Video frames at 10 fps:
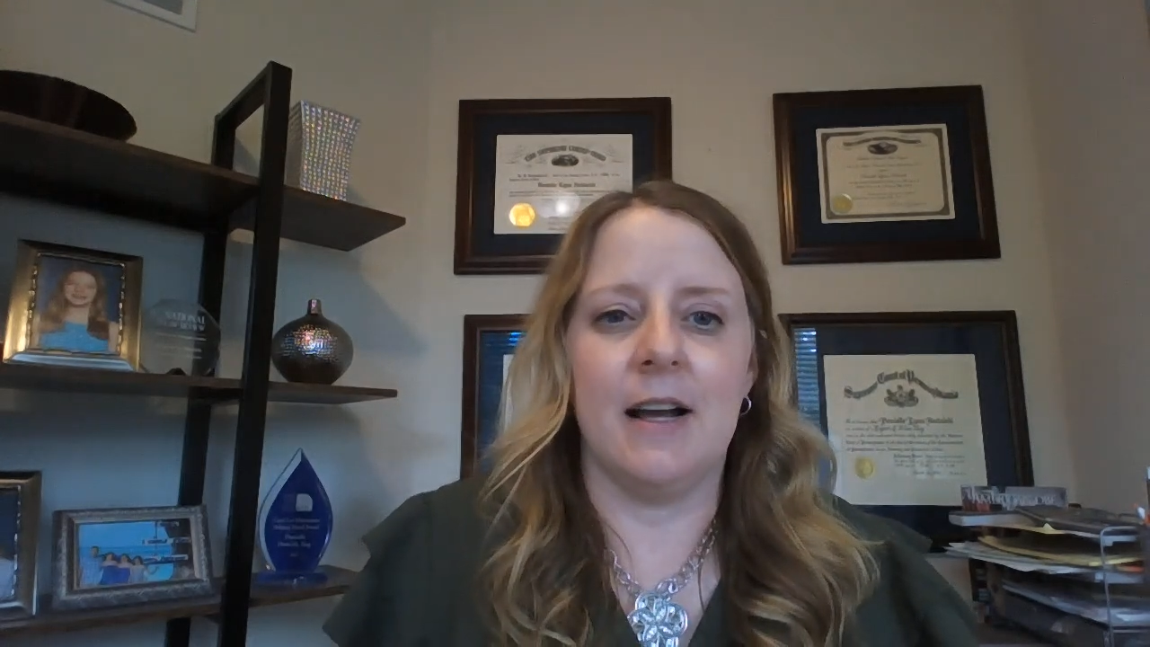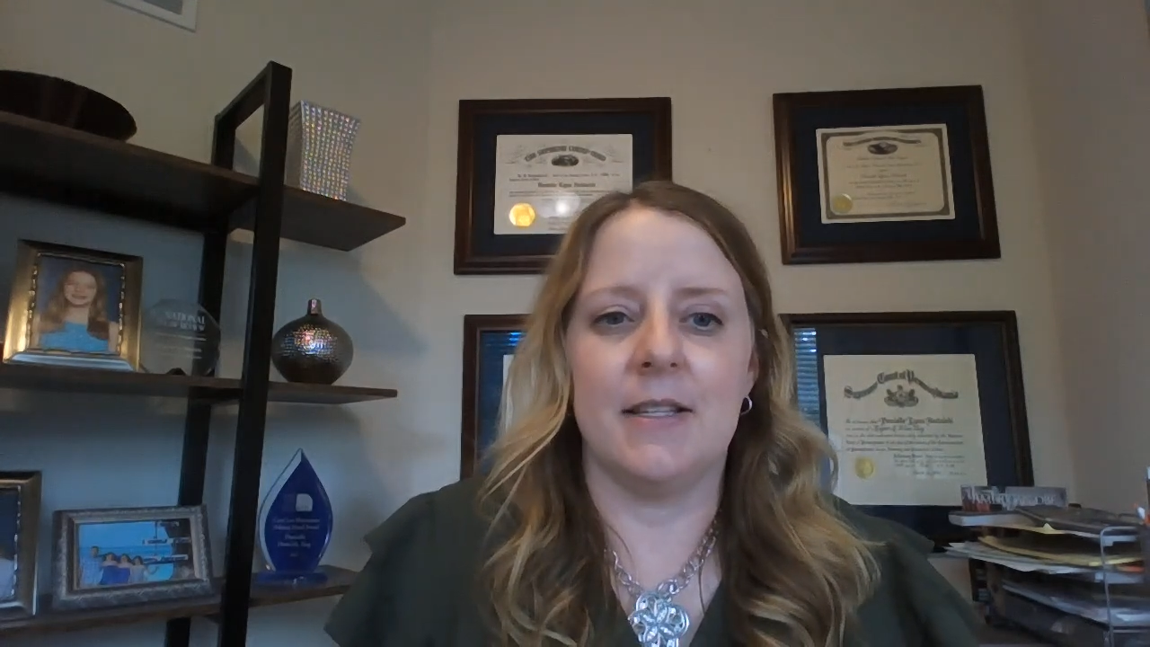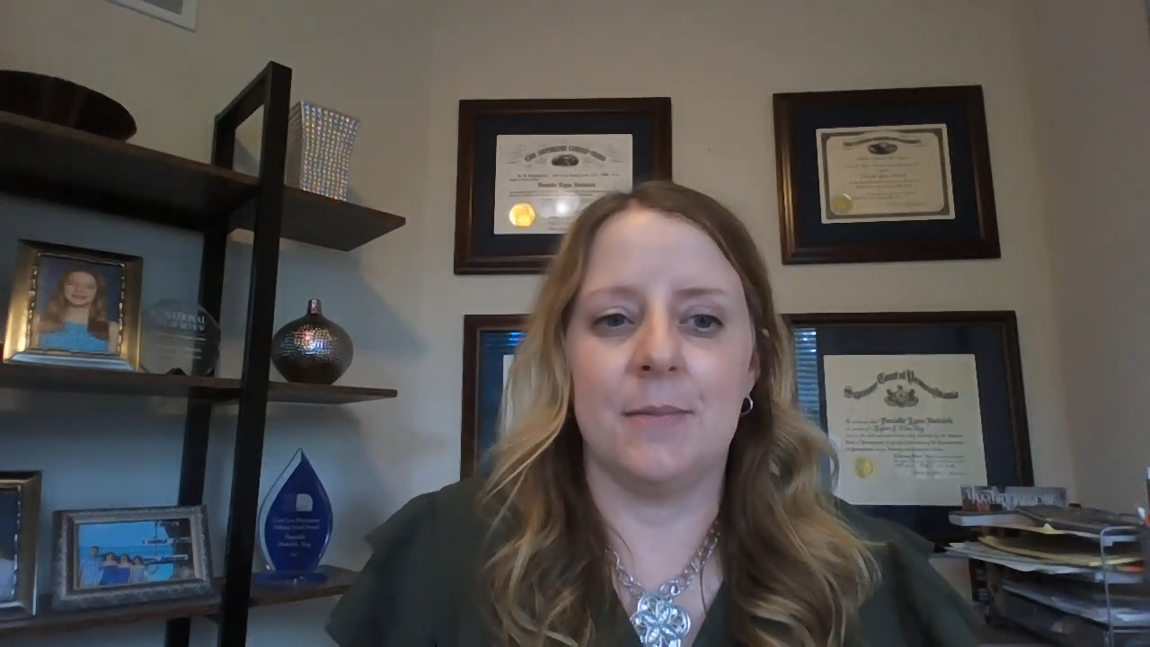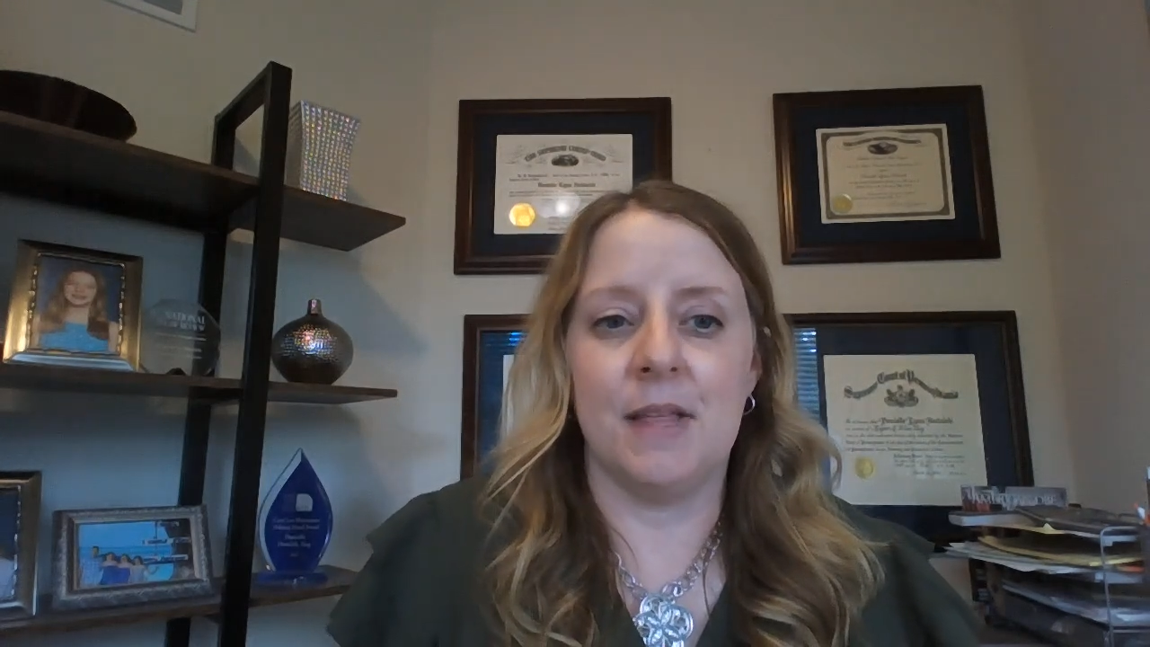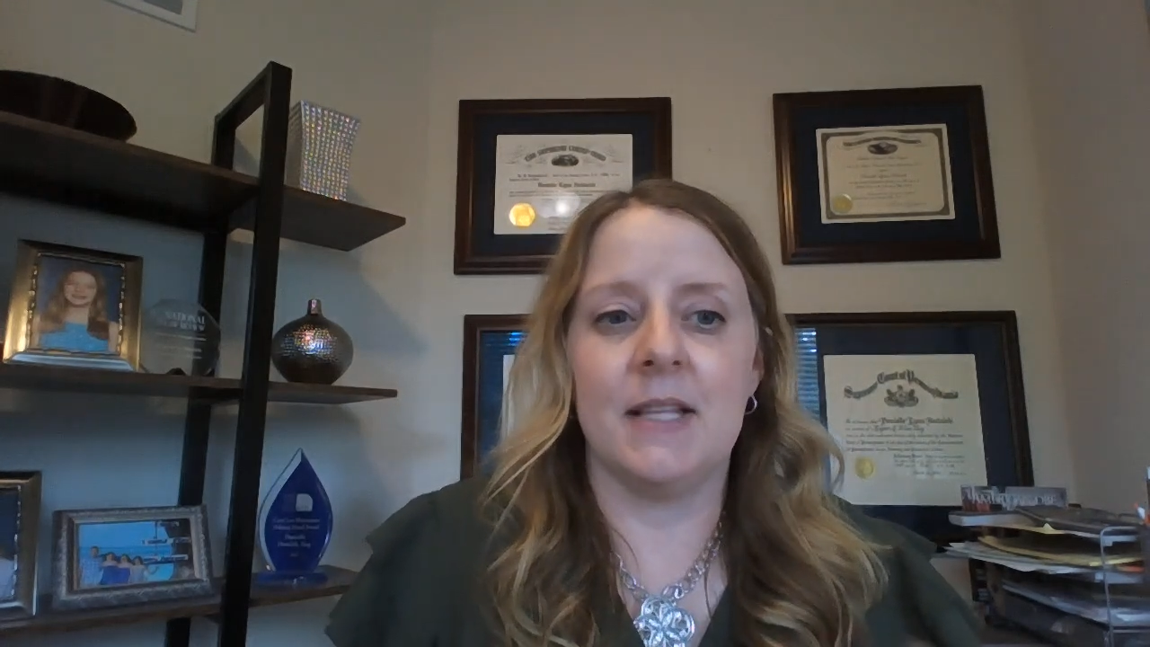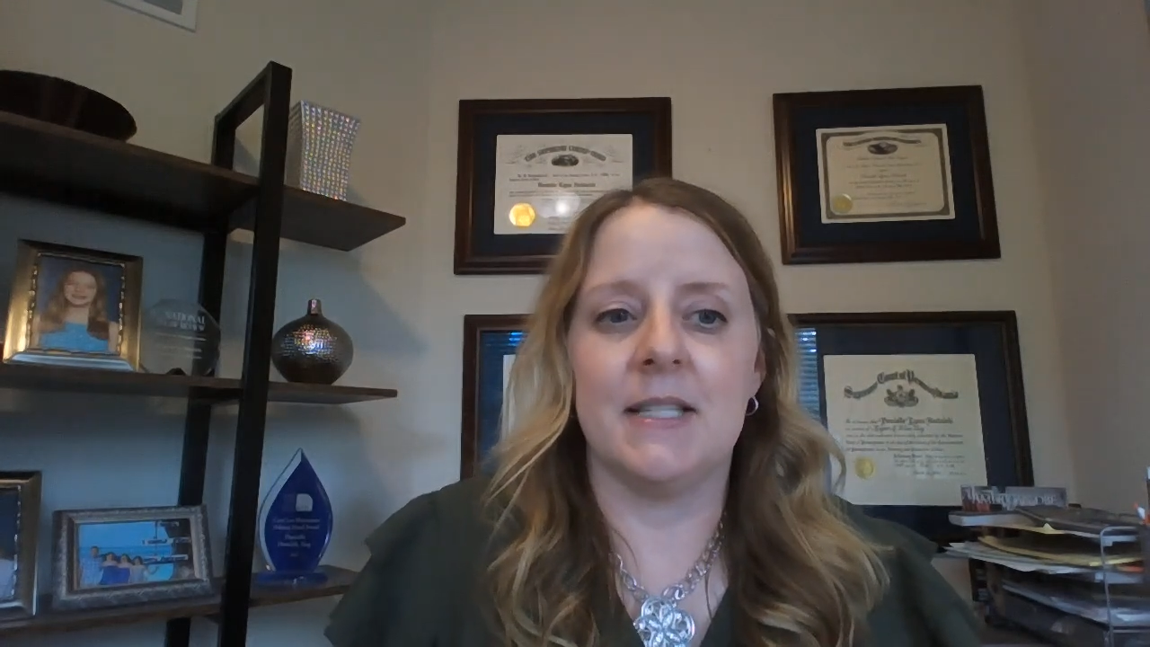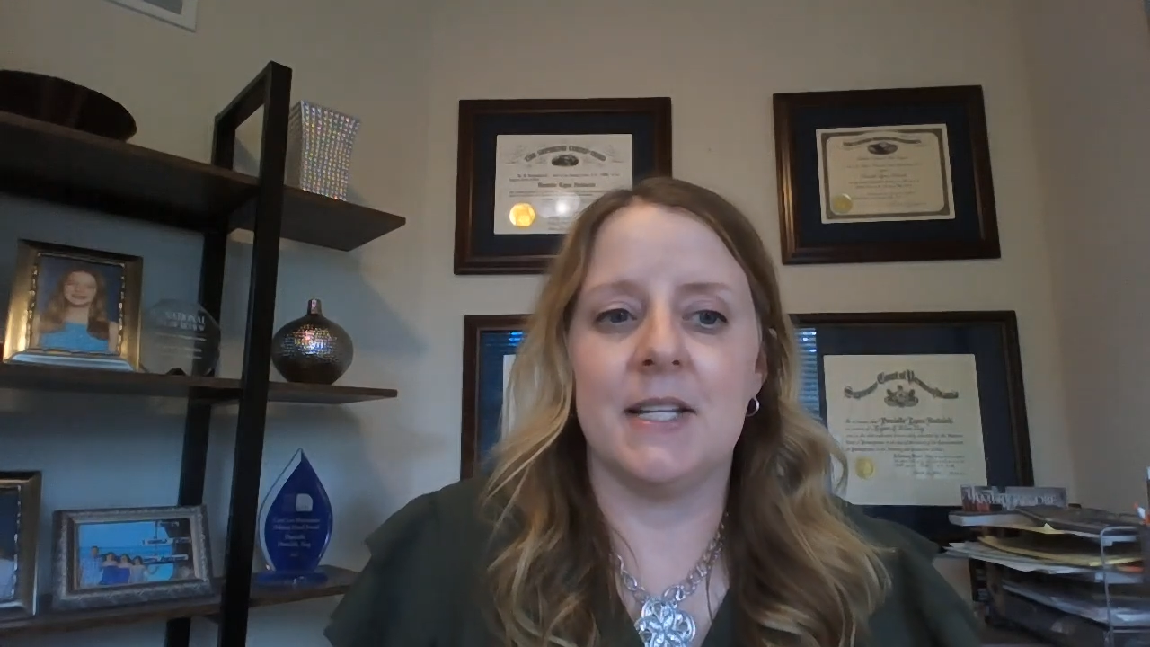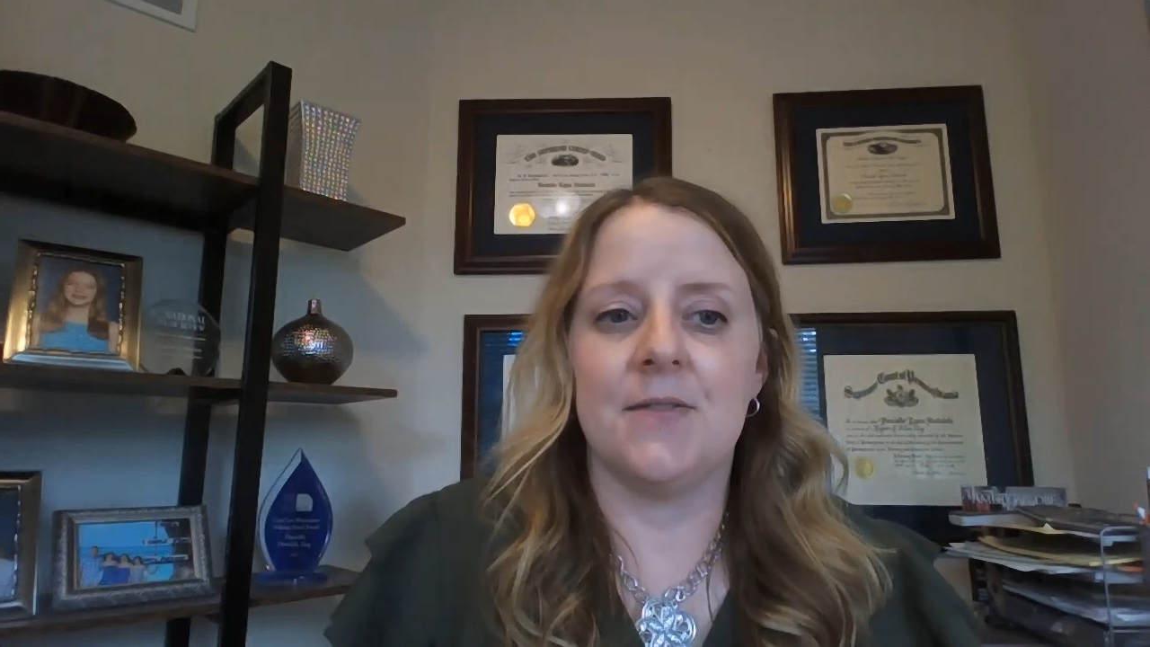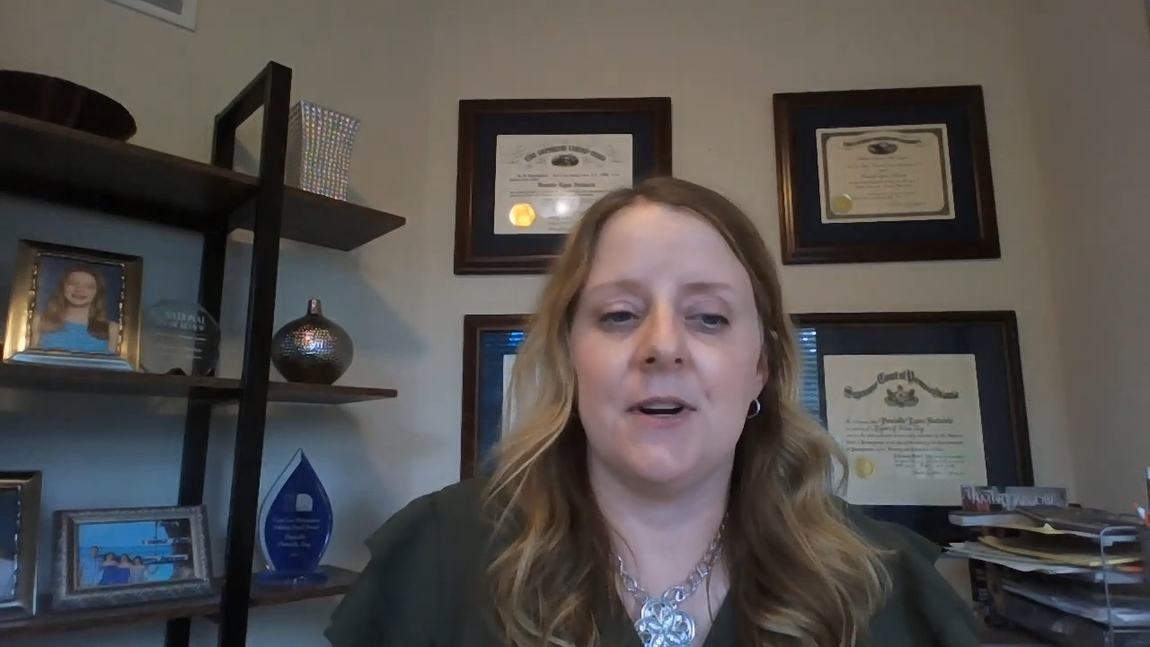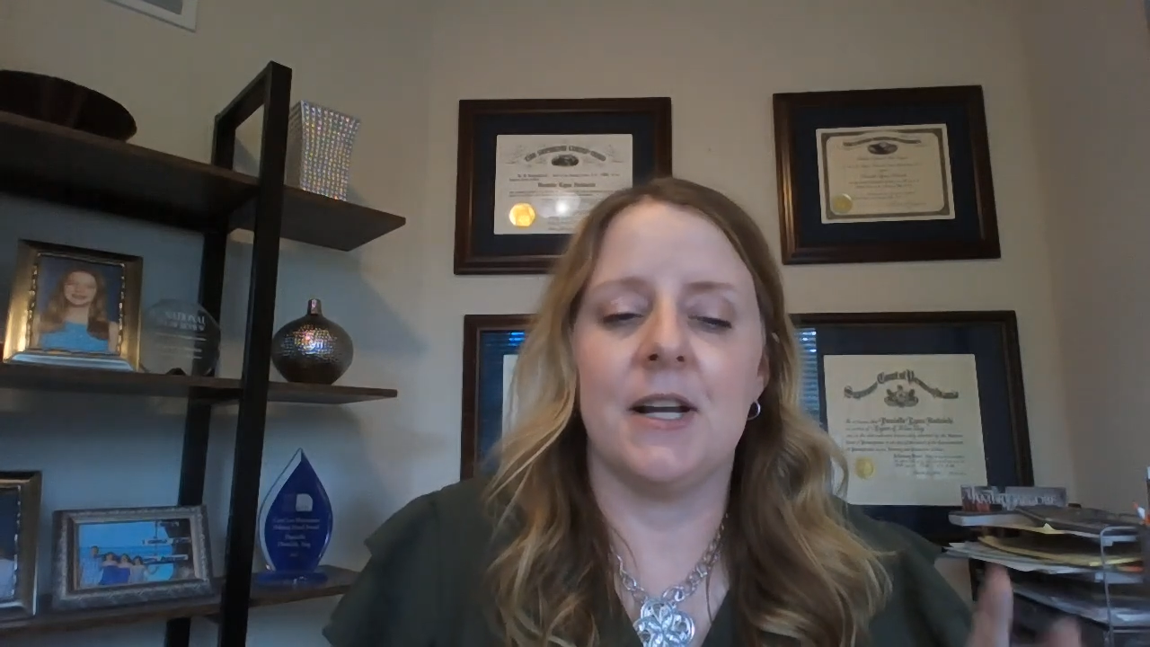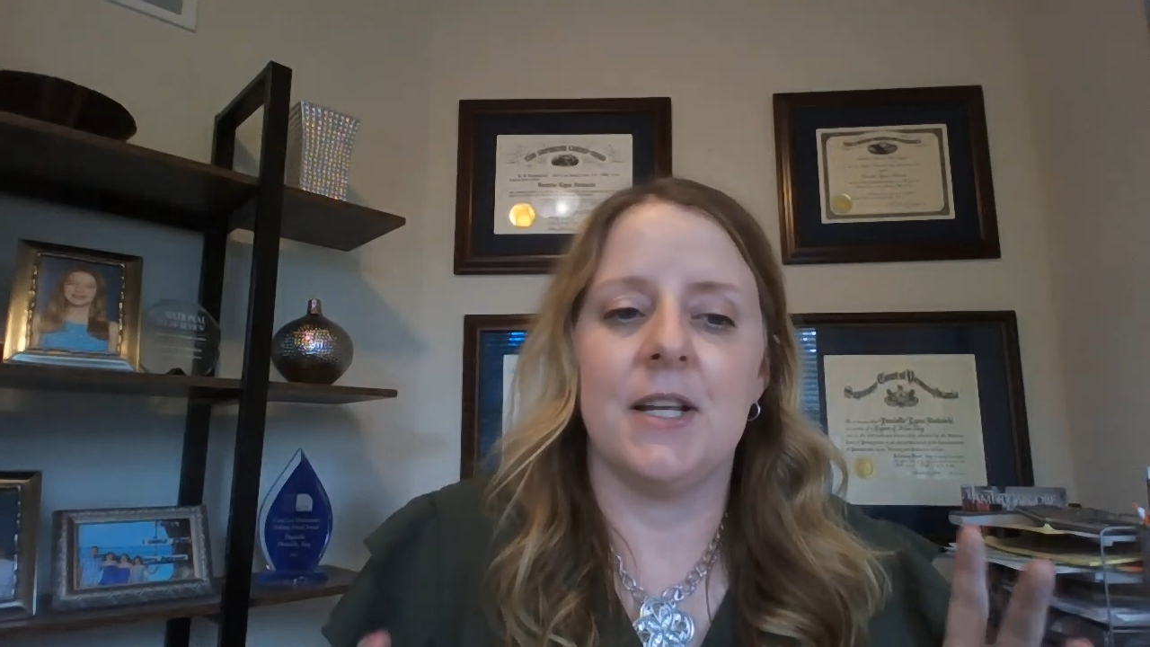something that stands for